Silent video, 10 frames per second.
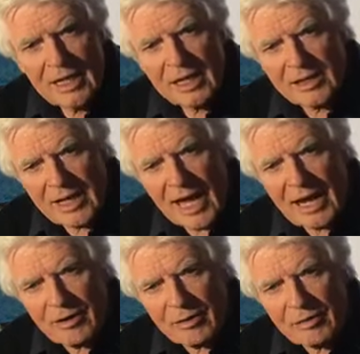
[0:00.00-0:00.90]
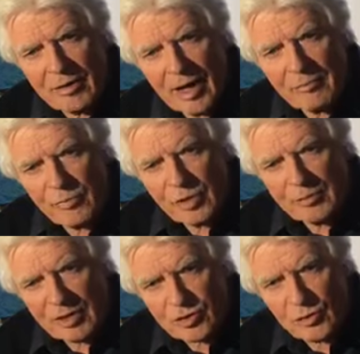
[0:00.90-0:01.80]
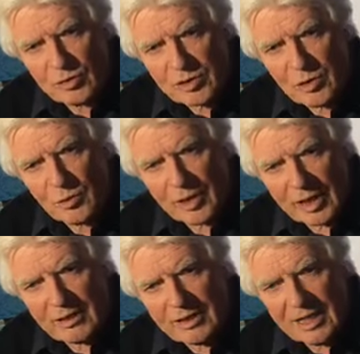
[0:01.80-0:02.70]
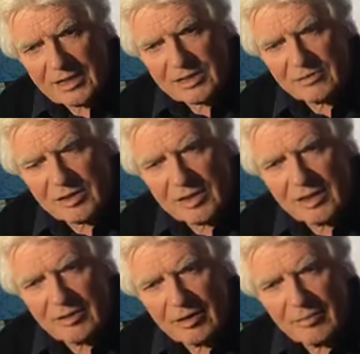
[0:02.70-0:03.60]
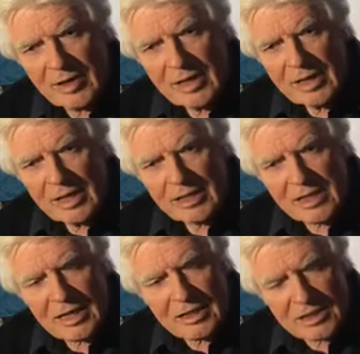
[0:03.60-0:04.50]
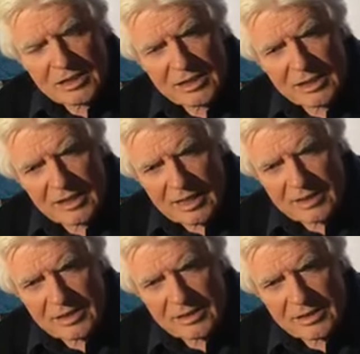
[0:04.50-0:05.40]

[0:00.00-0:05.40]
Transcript: And now I'm pretty much always calling it The Gates of Delirium, because I just think that's